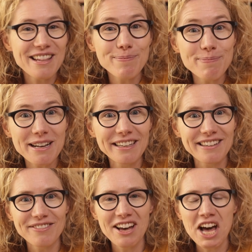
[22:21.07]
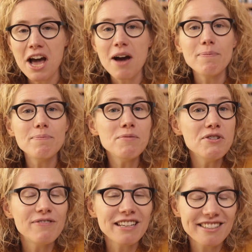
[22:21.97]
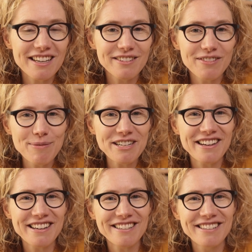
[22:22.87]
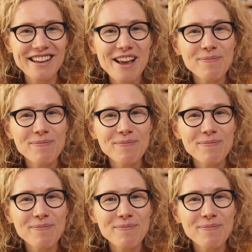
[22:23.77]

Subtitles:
in the middle of a moving set of images.